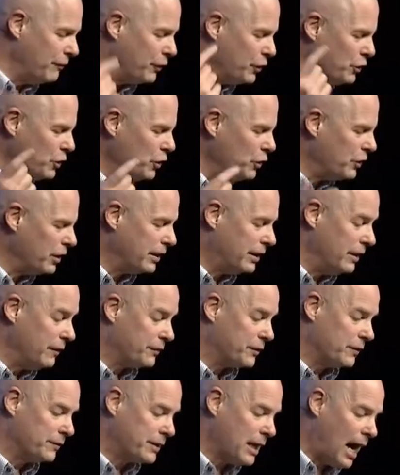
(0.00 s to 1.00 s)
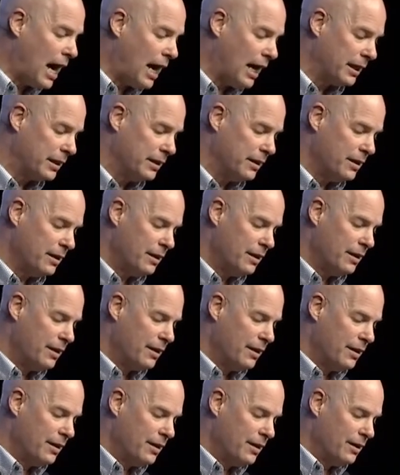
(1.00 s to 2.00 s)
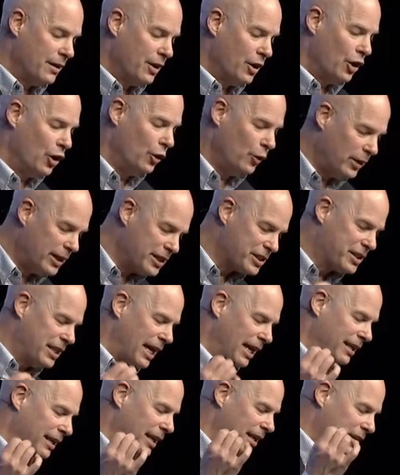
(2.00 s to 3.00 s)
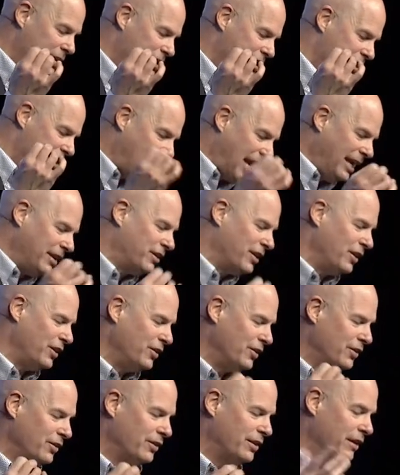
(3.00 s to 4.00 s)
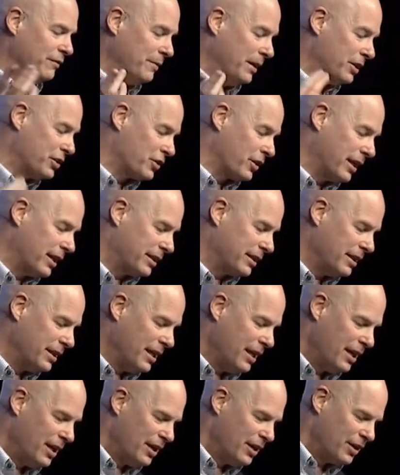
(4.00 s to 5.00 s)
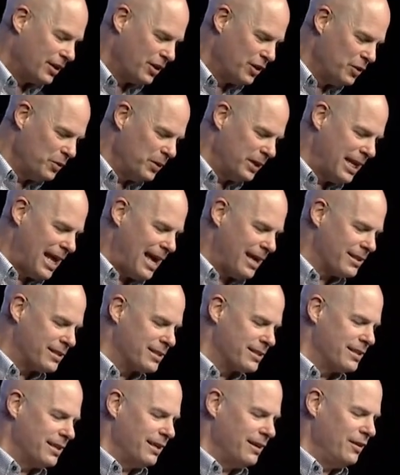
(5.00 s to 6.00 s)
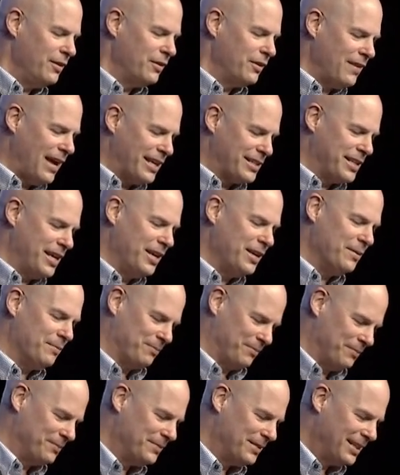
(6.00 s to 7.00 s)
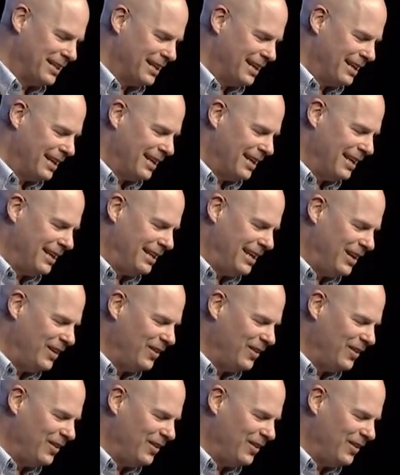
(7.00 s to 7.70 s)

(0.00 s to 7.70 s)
you knew the gift of God, who it is that is saying to you, Give me a drink, you would ask, you would have asked him, and he